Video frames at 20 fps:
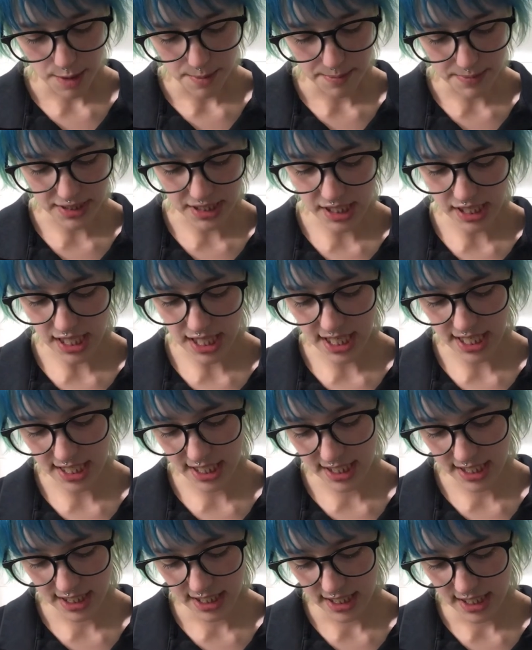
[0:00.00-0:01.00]
but like
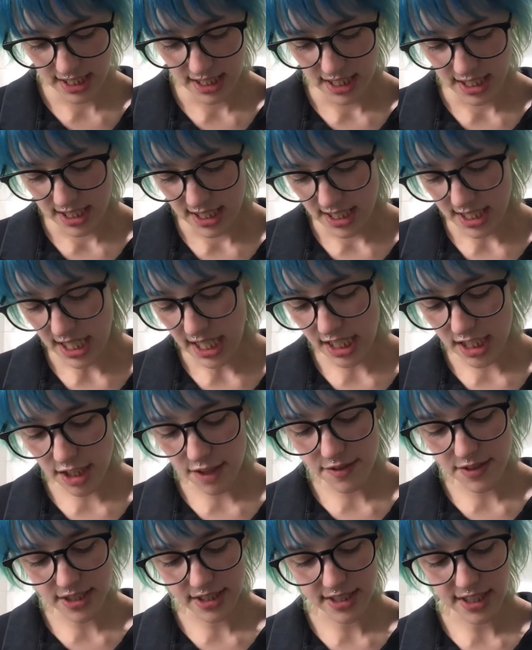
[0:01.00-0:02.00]
I
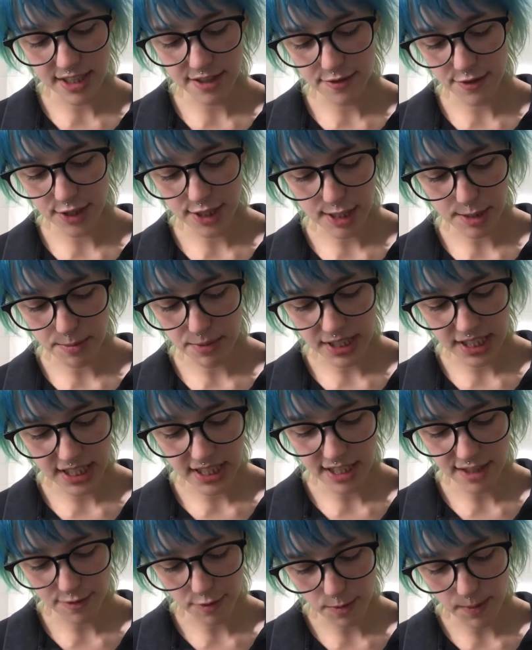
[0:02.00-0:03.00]
love the city for a completely different